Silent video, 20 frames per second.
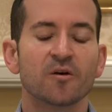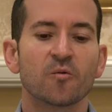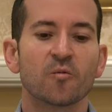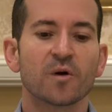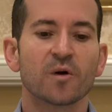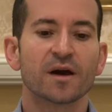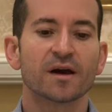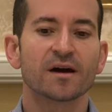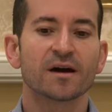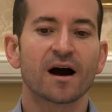
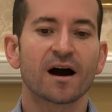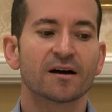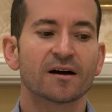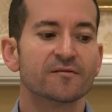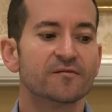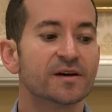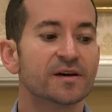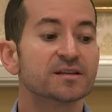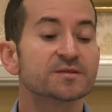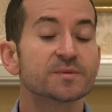where our
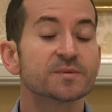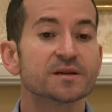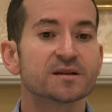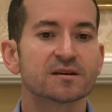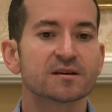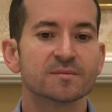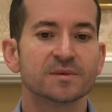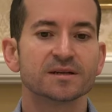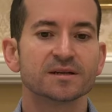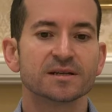investment
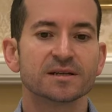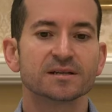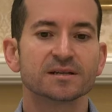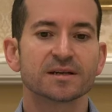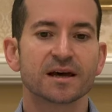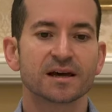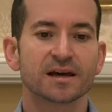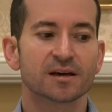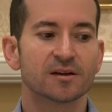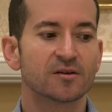committee
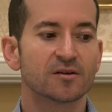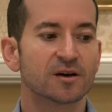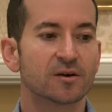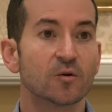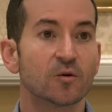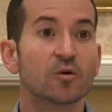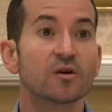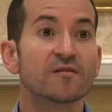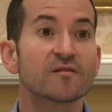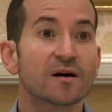take a look at
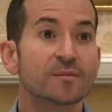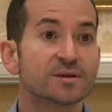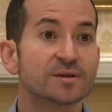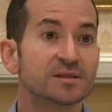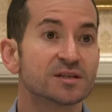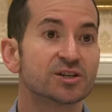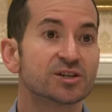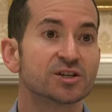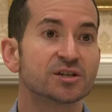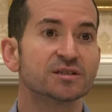all of our
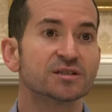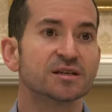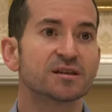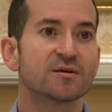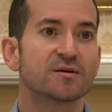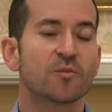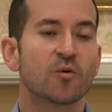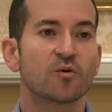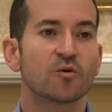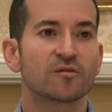positions in
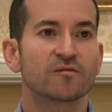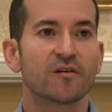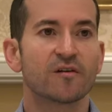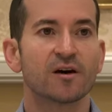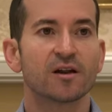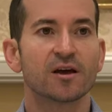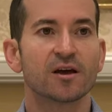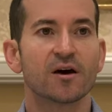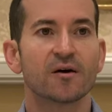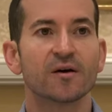the
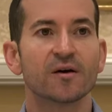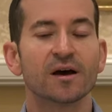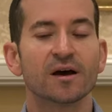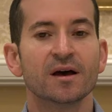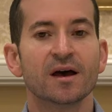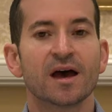portfolio